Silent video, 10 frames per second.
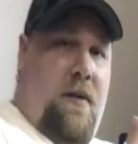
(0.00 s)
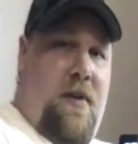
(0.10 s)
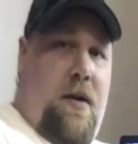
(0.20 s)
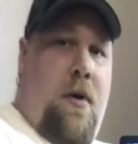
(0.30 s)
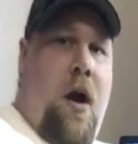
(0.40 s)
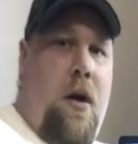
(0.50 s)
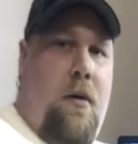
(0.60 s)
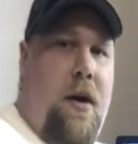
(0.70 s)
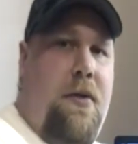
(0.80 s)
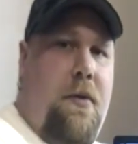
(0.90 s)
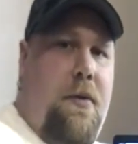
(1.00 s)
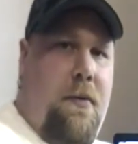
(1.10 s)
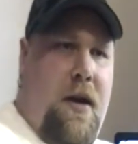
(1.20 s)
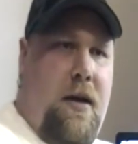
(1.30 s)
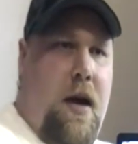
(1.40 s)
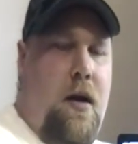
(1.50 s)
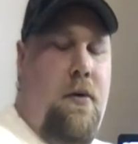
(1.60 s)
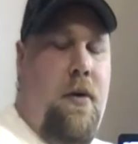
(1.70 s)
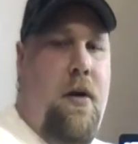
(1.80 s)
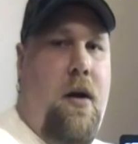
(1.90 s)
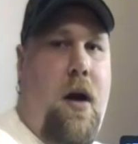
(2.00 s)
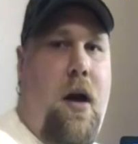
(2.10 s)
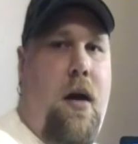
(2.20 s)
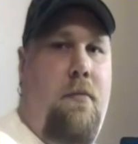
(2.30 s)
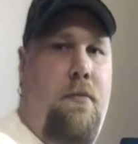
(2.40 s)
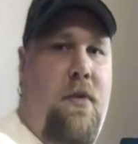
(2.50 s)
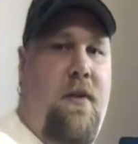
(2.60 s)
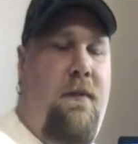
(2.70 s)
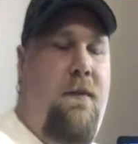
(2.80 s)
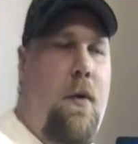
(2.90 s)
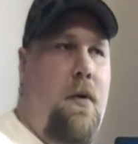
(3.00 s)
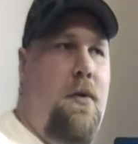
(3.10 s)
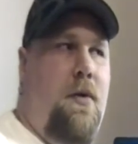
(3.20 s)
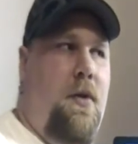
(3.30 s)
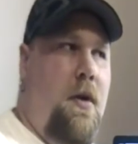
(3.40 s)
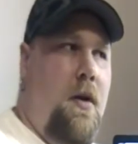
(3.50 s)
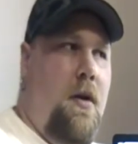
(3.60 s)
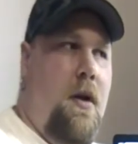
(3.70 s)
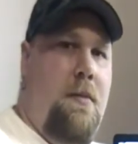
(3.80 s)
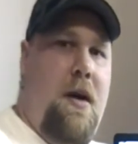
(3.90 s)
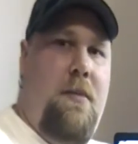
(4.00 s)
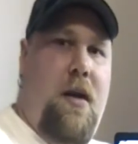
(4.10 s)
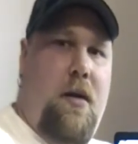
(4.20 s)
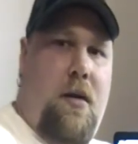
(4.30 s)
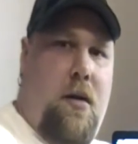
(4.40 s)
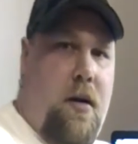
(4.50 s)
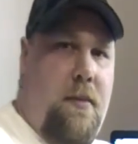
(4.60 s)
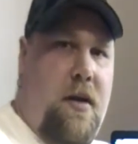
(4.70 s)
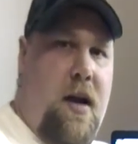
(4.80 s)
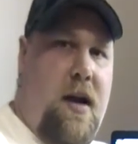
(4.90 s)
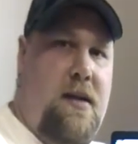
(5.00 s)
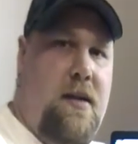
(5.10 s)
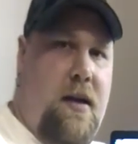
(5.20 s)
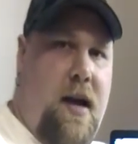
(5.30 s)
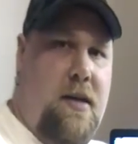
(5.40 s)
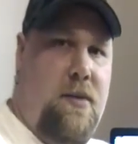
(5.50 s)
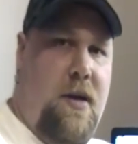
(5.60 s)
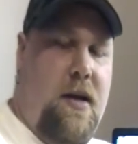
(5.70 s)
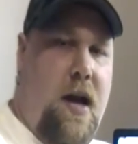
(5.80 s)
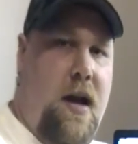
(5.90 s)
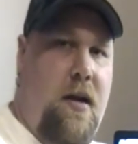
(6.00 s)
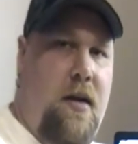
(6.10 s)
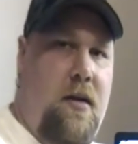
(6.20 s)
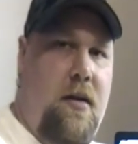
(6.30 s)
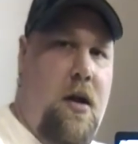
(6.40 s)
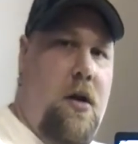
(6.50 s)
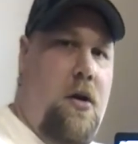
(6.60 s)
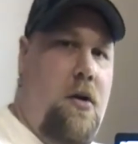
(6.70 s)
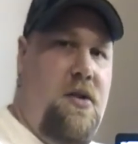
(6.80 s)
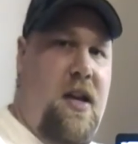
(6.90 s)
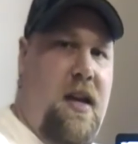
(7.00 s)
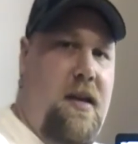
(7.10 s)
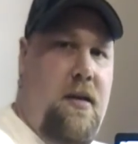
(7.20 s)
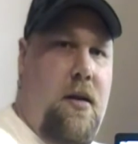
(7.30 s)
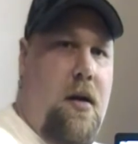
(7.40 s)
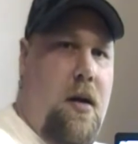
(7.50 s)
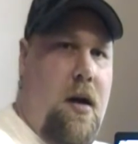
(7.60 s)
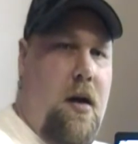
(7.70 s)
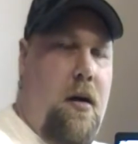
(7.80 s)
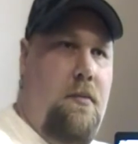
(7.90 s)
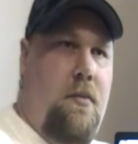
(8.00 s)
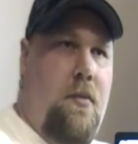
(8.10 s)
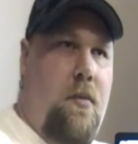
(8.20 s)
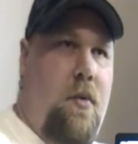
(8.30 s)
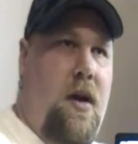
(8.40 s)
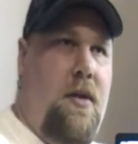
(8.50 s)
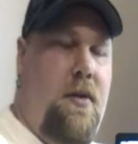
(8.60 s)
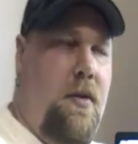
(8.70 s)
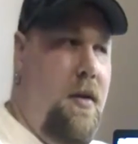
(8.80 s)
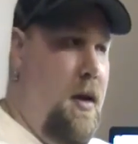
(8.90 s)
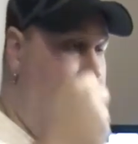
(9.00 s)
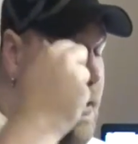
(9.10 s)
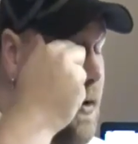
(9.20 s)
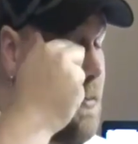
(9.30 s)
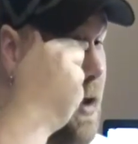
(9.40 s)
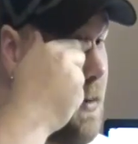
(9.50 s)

I've done one through three now. Um, the Fourth Amendment, um, like I said last week, kind of goes in um, with the Third